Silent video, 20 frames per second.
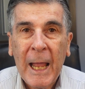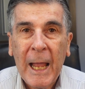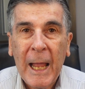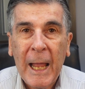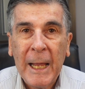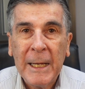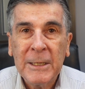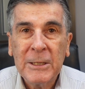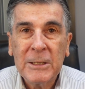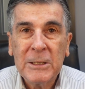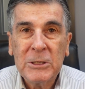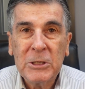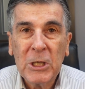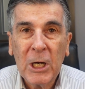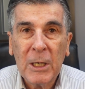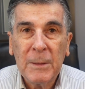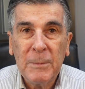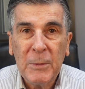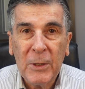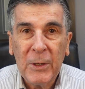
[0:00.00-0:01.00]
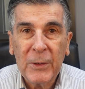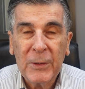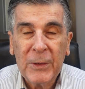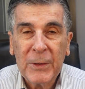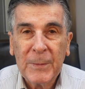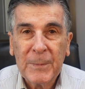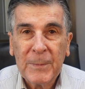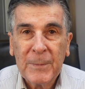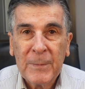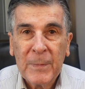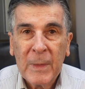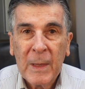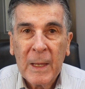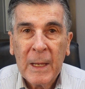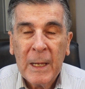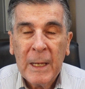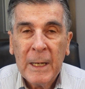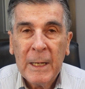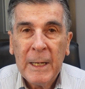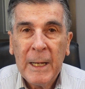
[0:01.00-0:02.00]
and childbirth.
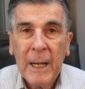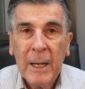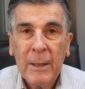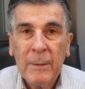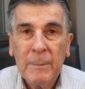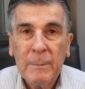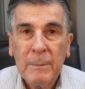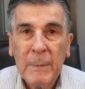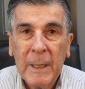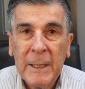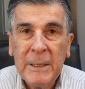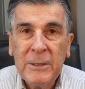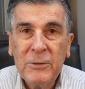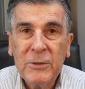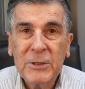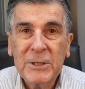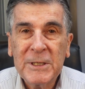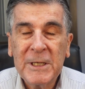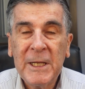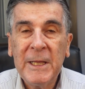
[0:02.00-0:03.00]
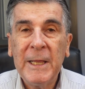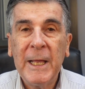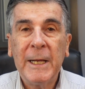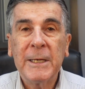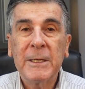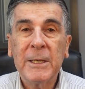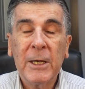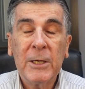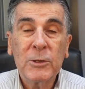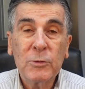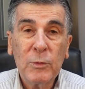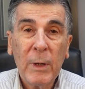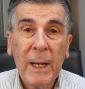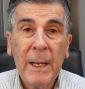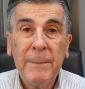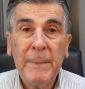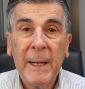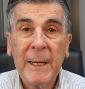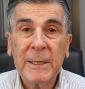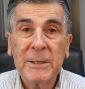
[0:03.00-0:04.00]
Now, my interest in that goes
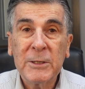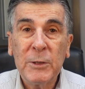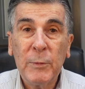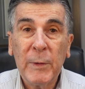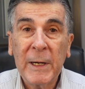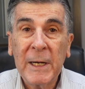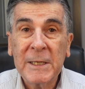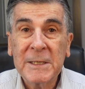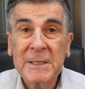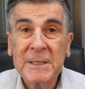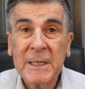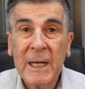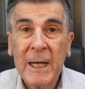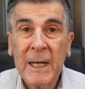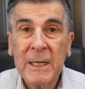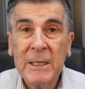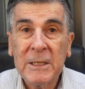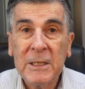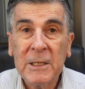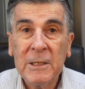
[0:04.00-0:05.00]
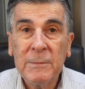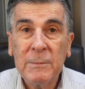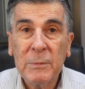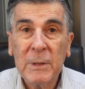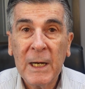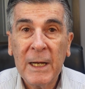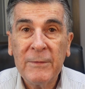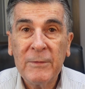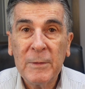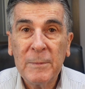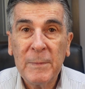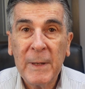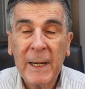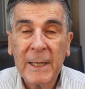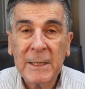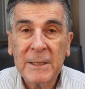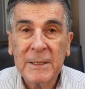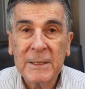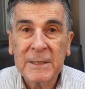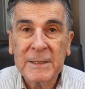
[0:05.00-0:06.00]
way back to when I started in private
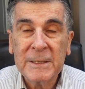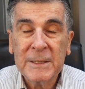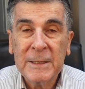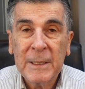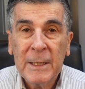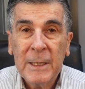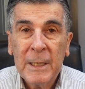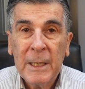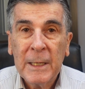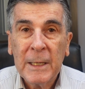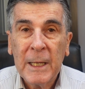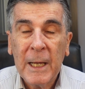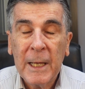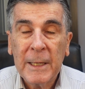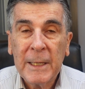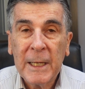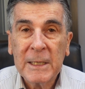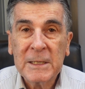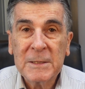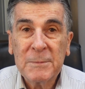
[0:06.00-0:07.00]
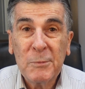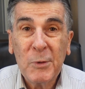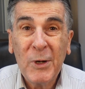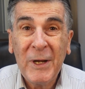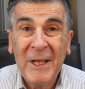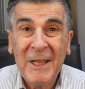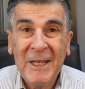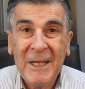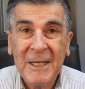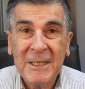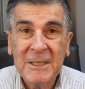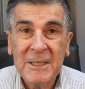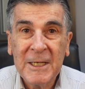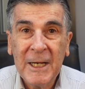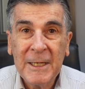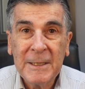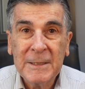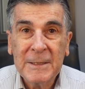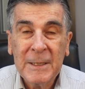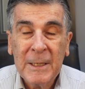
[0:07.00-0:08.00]
practice. That's pre the
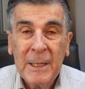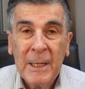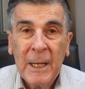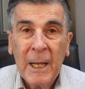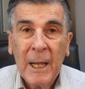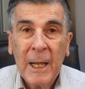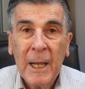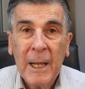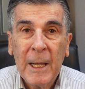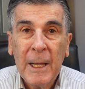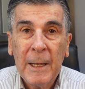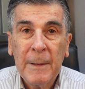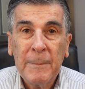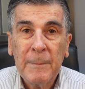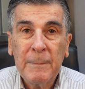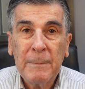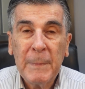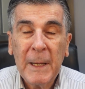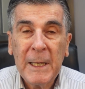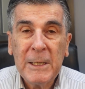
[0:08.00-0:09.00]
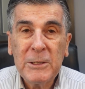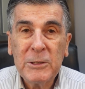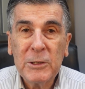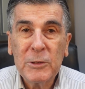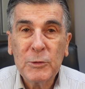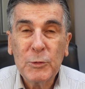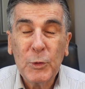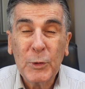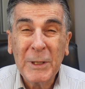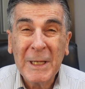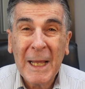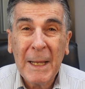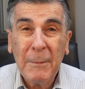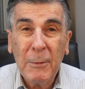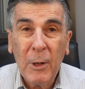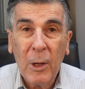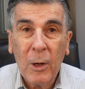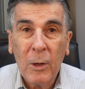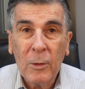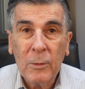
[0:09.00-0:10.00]
internet. Patients would come
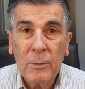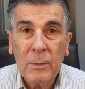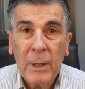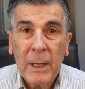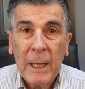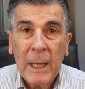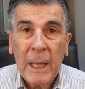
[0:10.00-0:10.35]
along